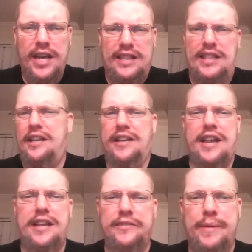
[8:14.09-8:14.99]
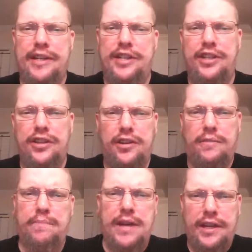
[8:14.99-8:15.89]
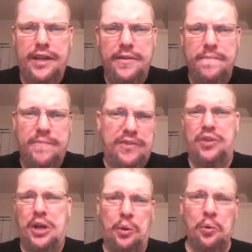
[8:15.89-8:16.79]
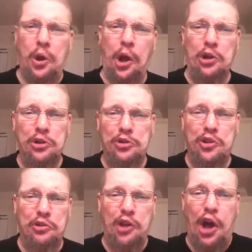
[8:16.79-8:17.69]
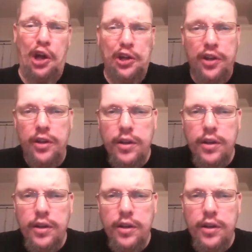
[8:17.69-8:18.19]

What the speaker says: and thinking that it's making you look big and saying, who the hell is this guy?